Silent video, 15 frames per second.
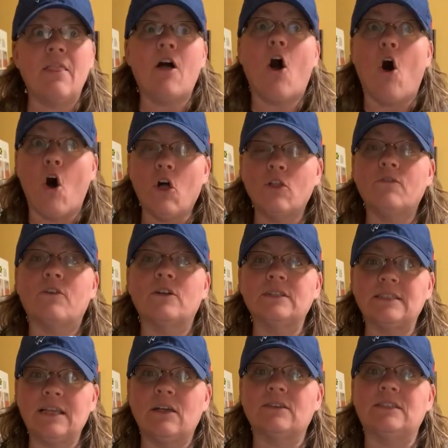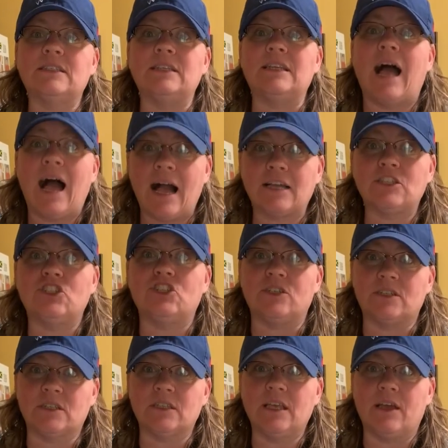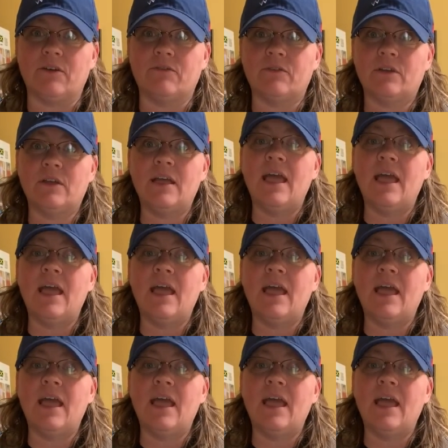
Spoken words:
all of our cells need oxygen to live.